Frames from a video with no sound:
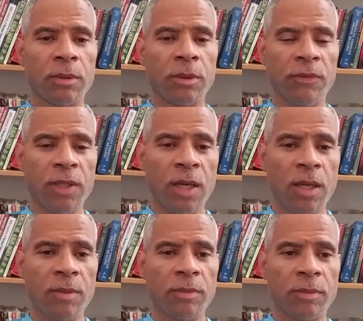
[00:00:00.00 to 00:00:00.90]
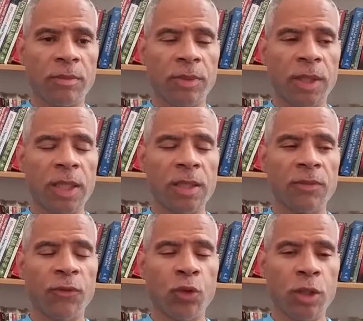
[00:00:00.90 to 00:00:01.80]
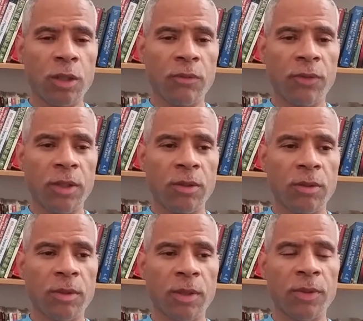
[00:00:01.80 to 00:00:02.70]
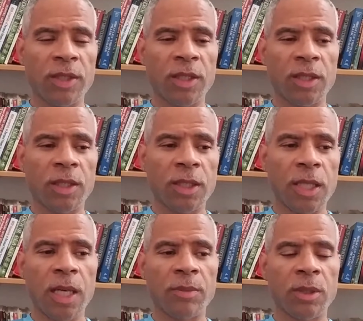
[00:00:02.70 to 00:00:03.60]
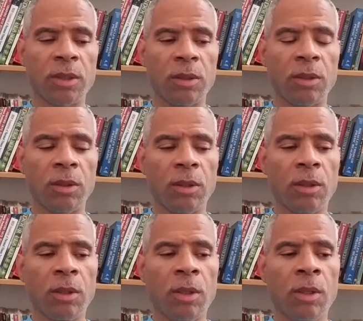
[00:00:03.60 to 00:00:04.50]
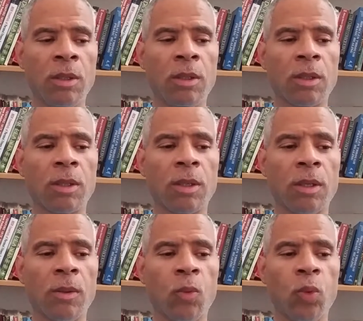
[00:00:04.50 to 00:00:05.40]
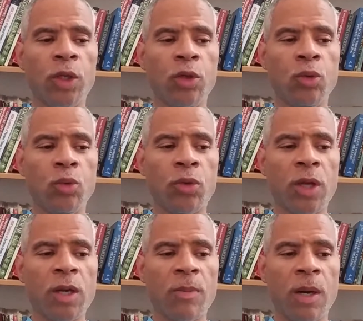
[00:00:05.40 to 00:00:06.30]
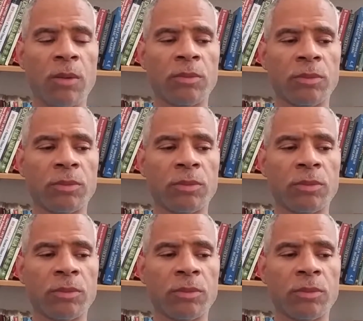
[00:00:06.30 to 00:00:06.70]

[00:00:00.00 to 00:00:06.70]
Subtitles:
of time. But that's for another video. I want to stick to the time thing here. When you think about